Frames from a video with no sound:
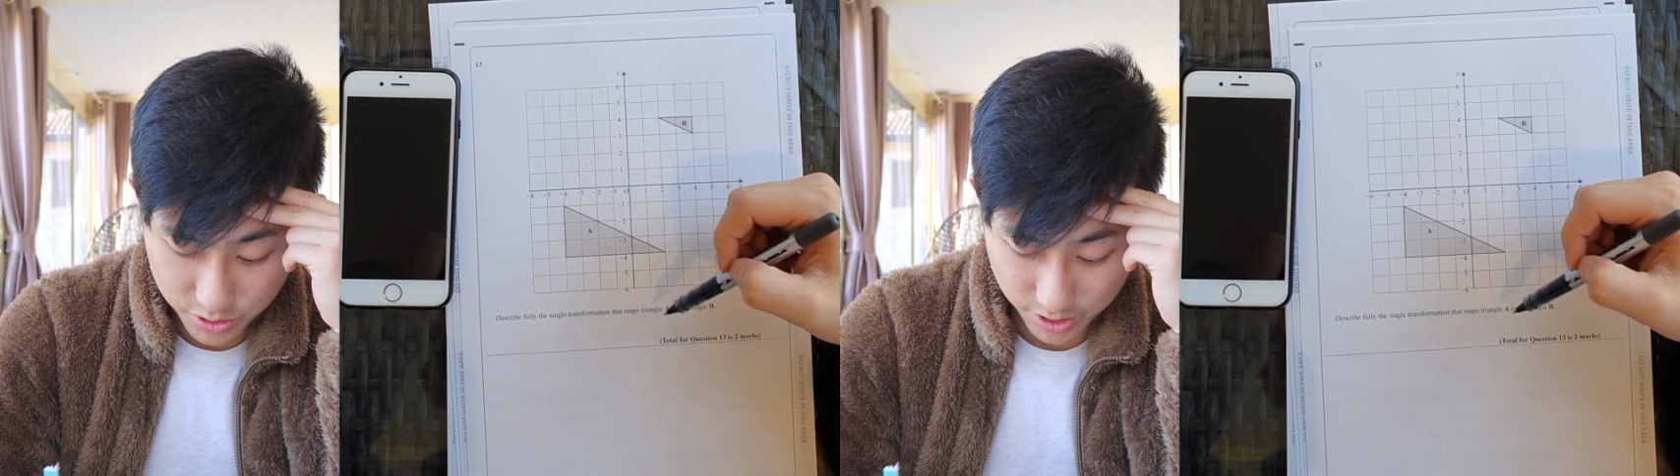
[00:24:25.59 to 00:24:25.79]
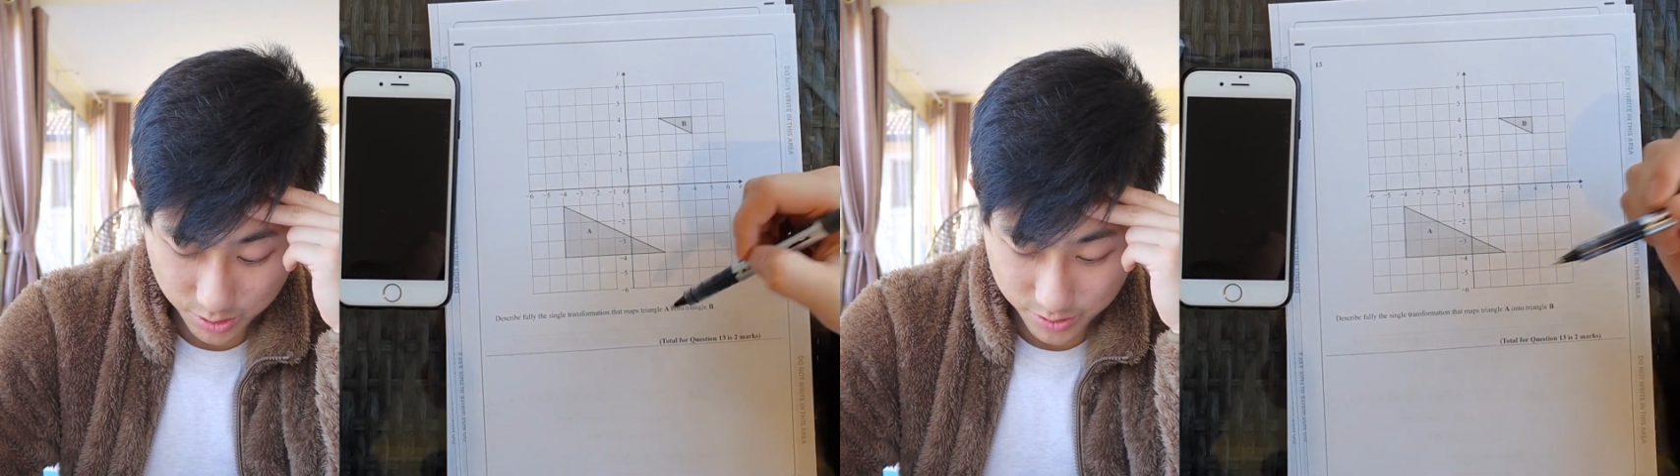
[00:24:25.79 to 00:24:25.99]

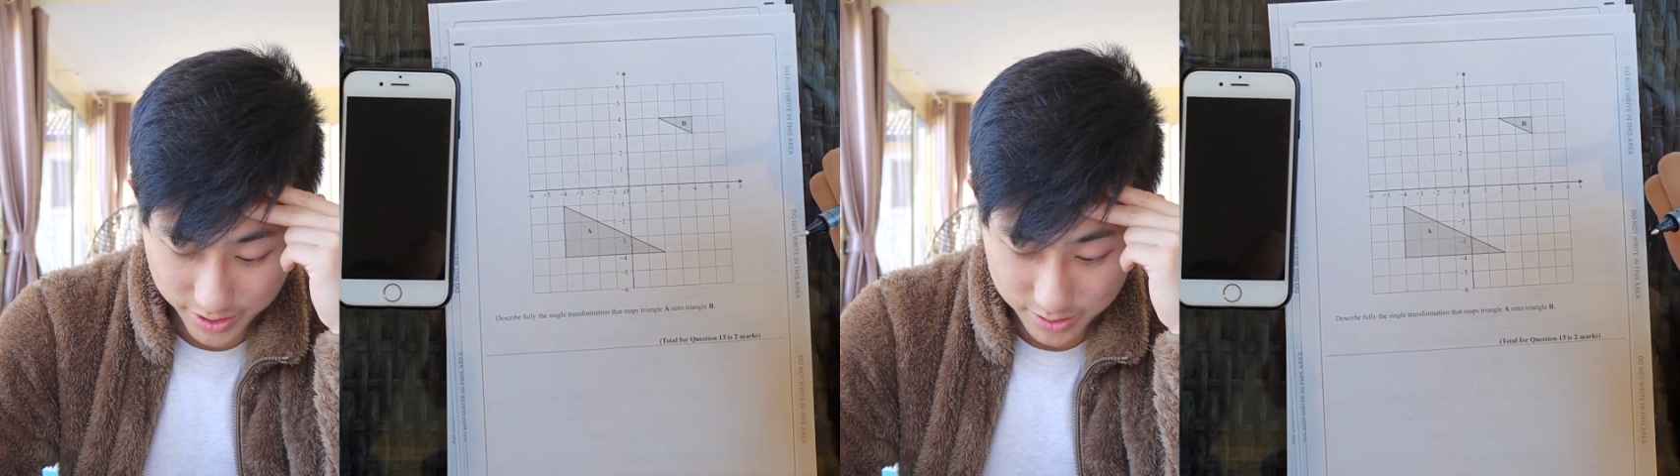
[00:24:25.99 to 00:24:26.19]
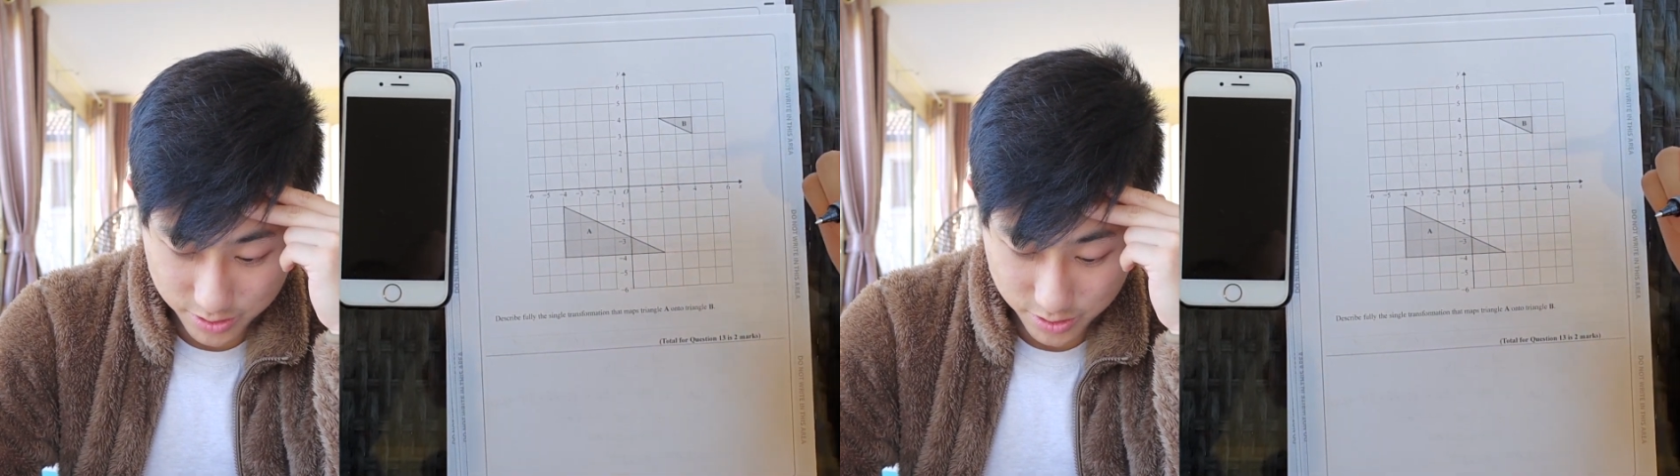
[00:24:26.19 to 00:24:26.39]
triangle
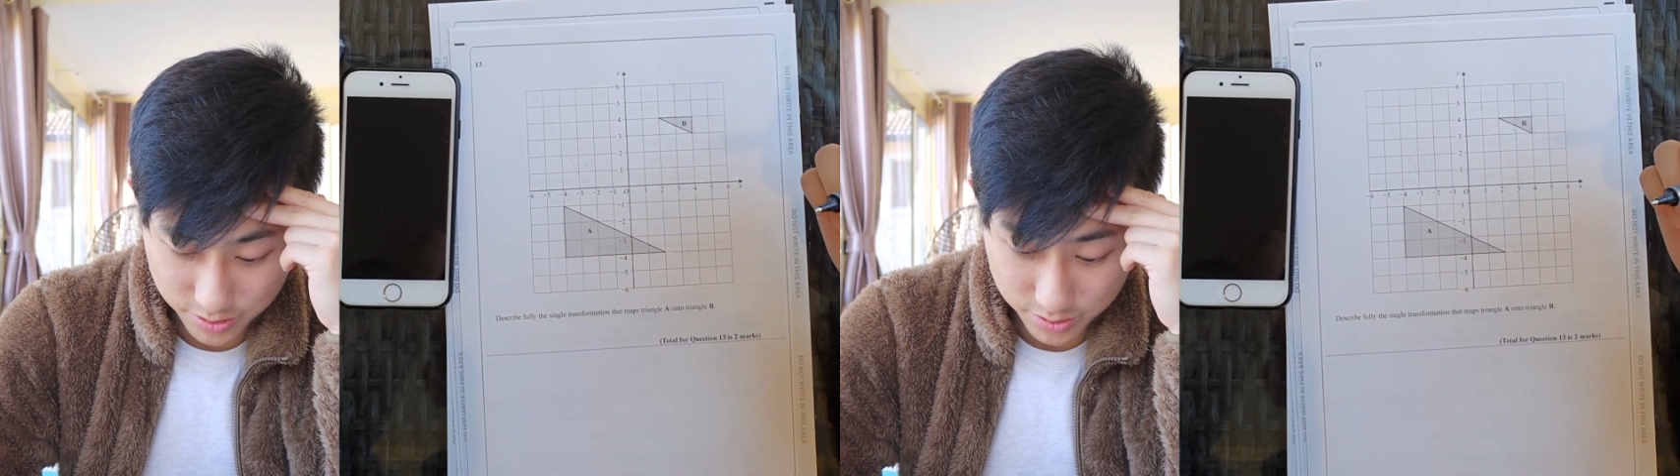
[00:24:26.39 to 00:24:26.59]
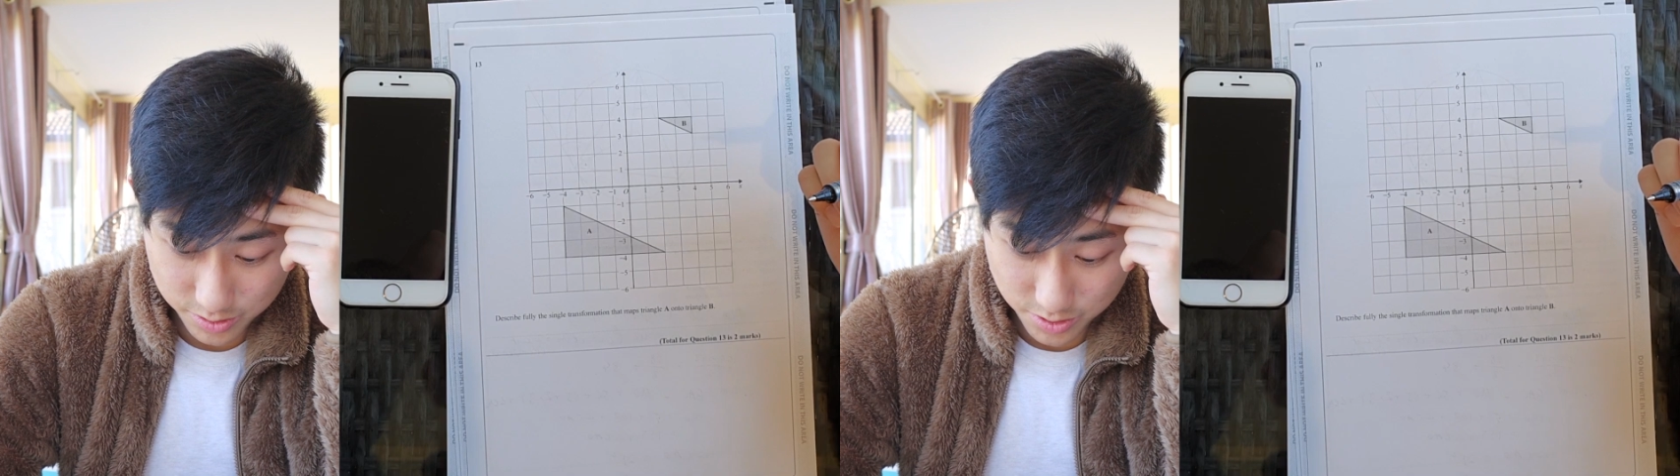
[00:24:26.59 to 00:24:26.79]
A
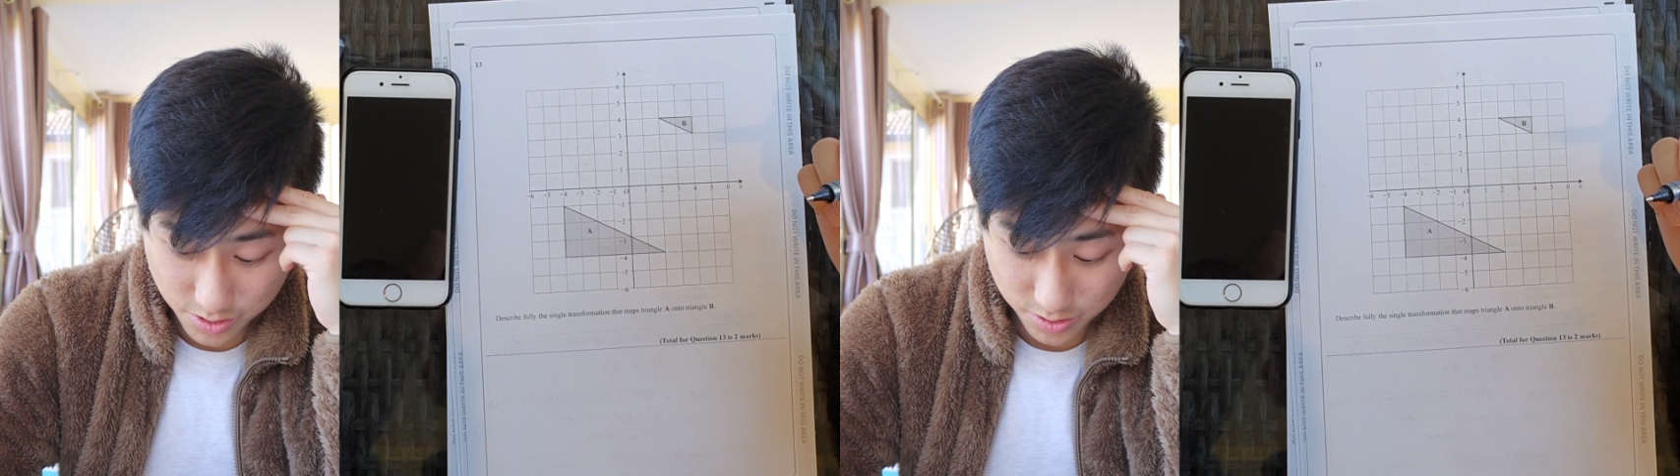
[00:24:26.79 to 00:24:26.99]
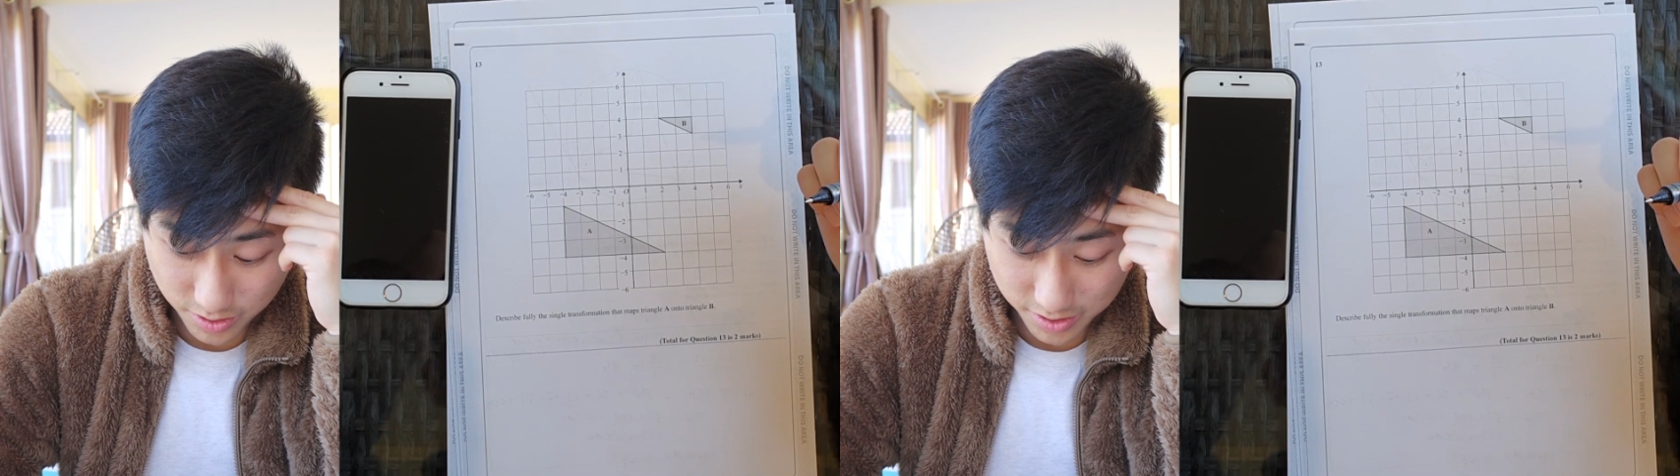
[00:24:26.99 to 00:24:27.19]
to
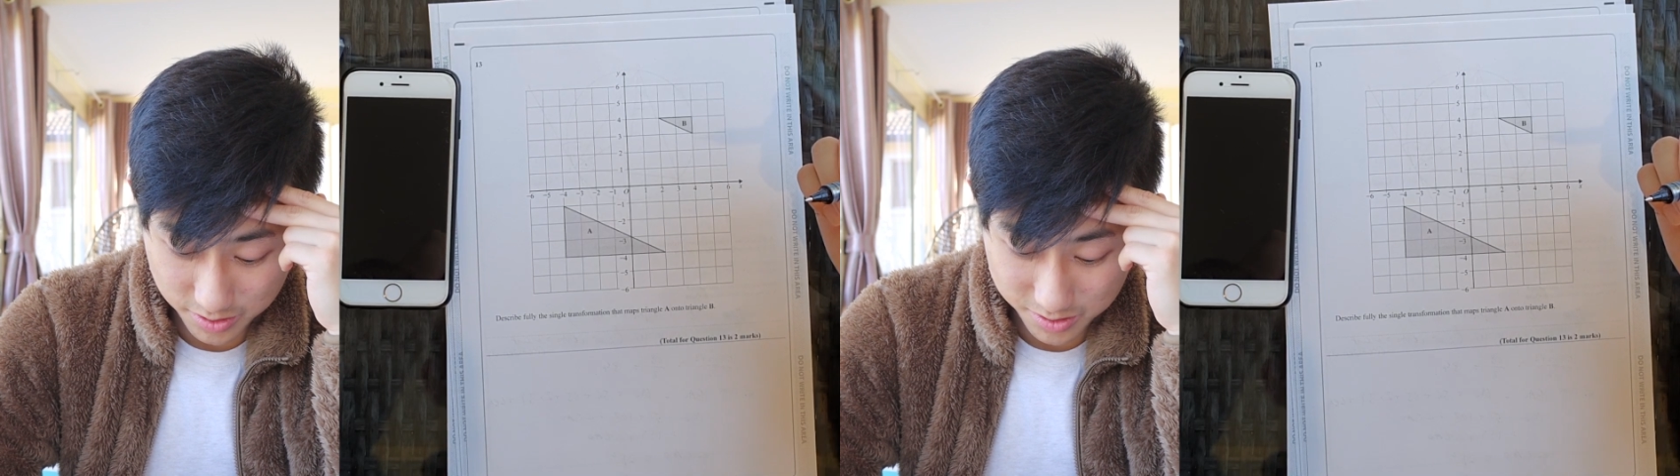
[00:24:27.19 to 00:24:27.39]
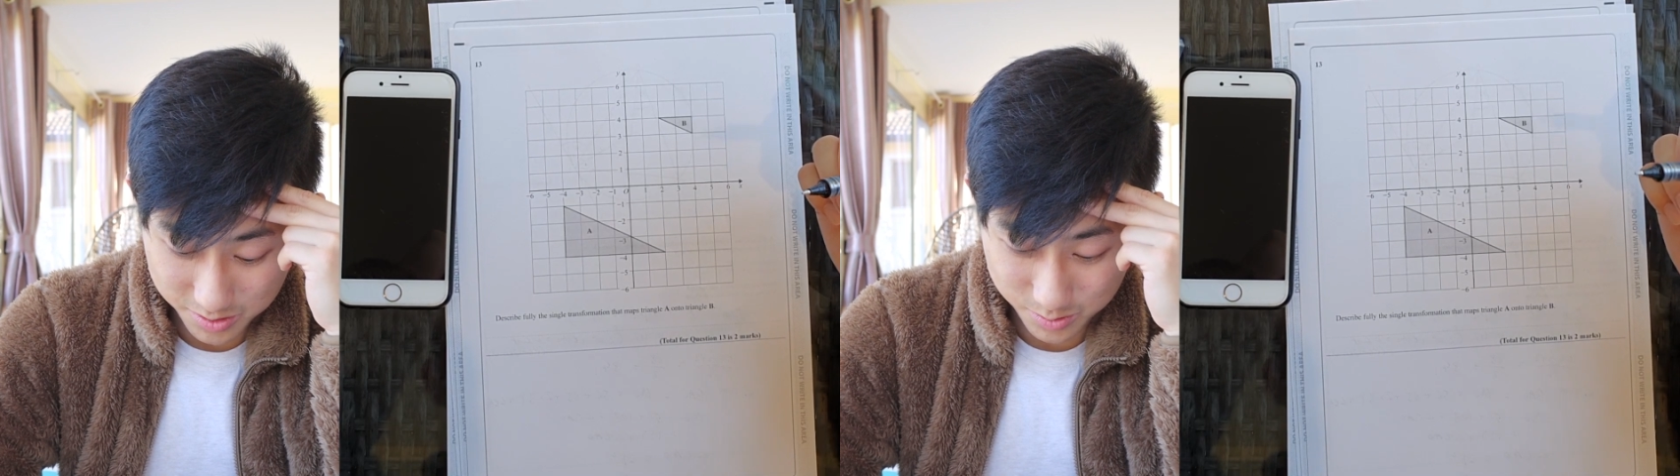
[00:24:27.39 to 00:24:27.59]

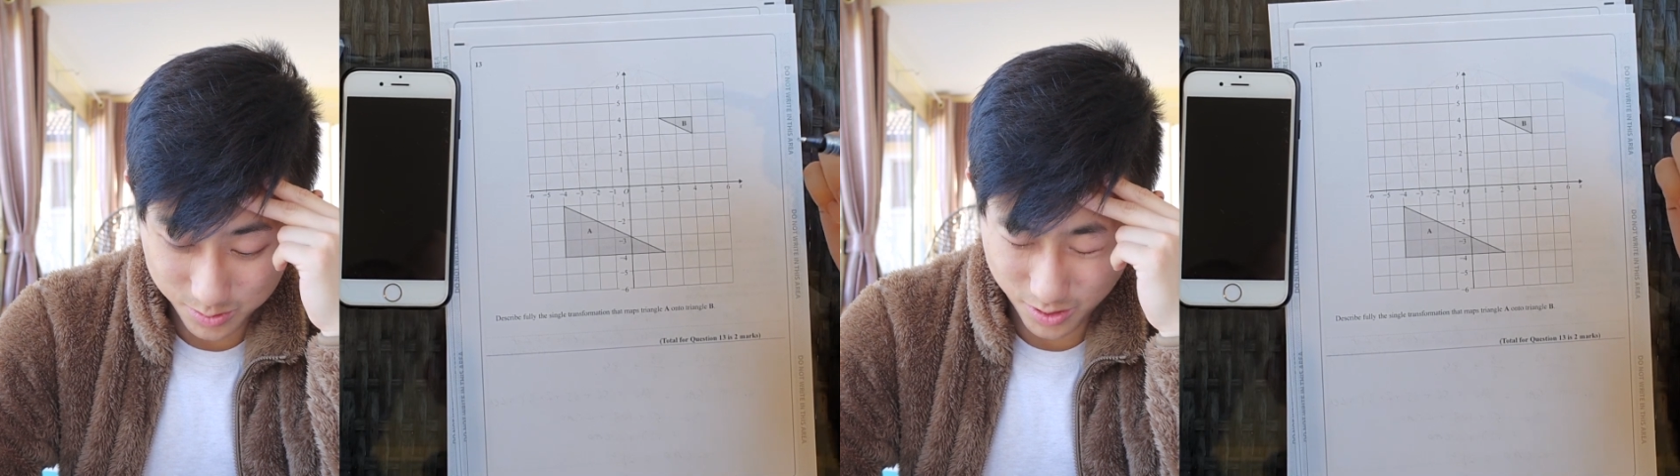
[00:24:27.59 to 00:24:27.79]
triangle.